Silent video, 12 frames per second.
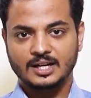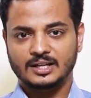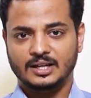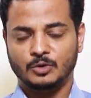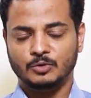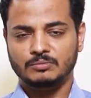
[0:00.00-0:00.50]

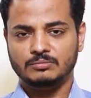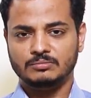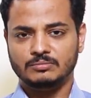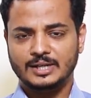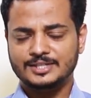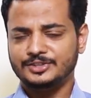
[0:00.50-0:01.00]
Now
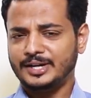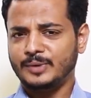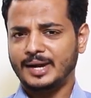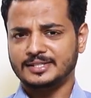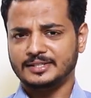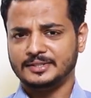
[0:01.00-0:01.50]
let's try to
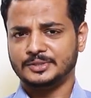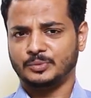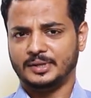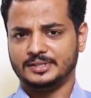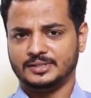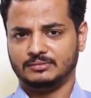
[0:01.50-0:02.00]
answer this
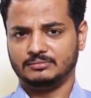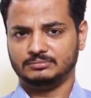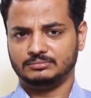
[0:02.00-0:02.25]
question.